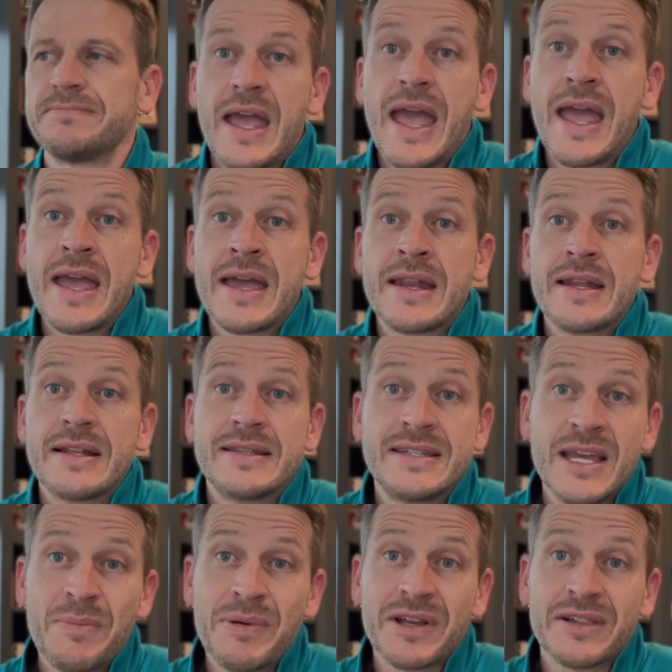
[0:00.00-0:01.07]
And
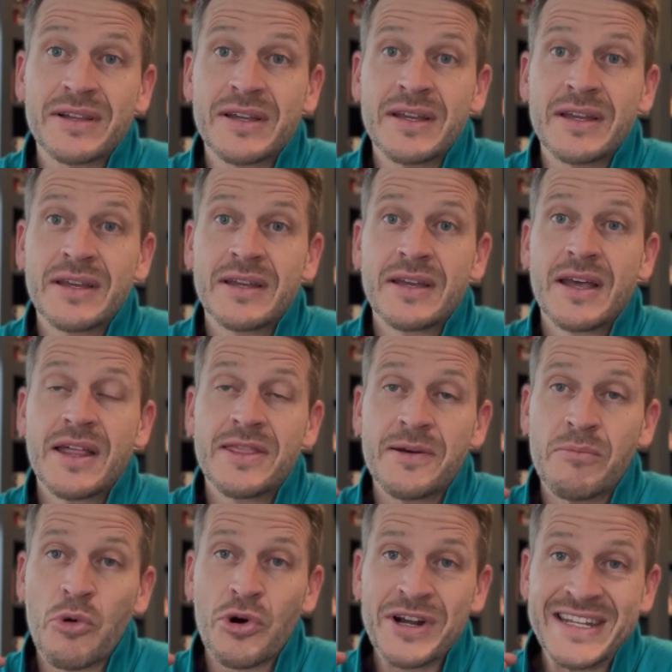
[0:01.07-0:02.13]
typically, the
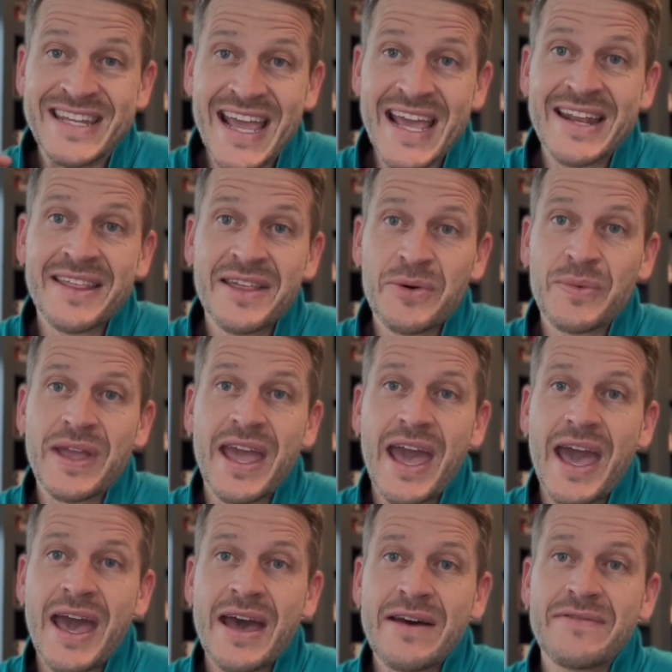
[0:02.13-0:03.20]
more data that we
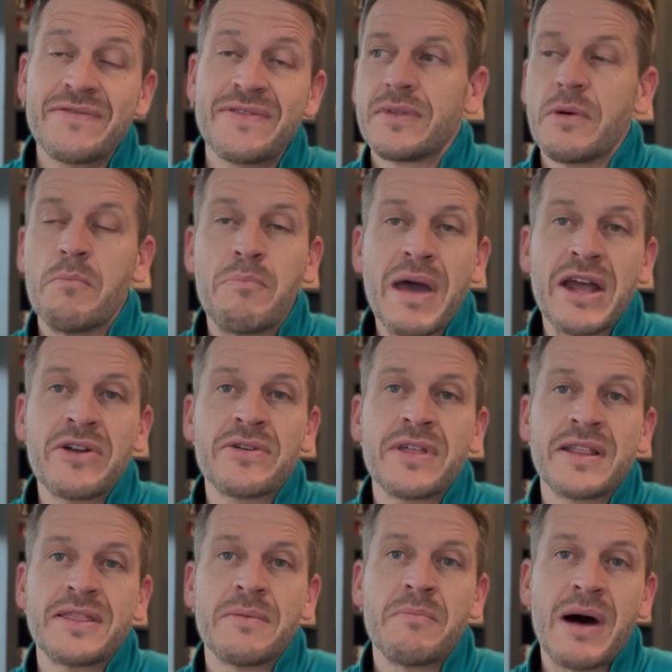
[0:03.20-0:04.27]
have, the better
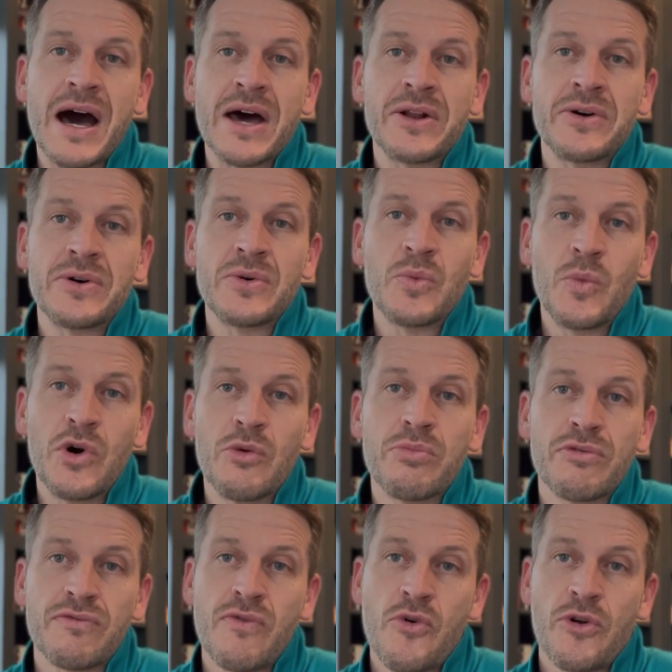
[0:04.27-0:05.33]
that the model will
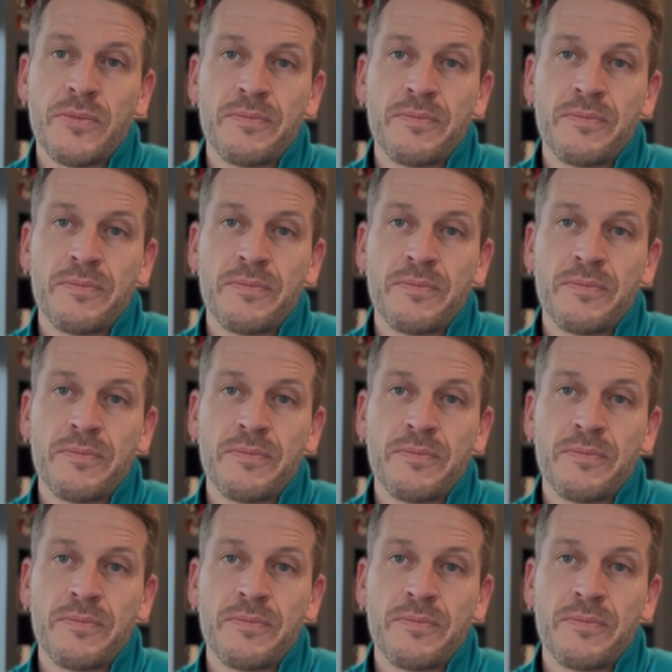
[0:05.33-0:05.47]
perform.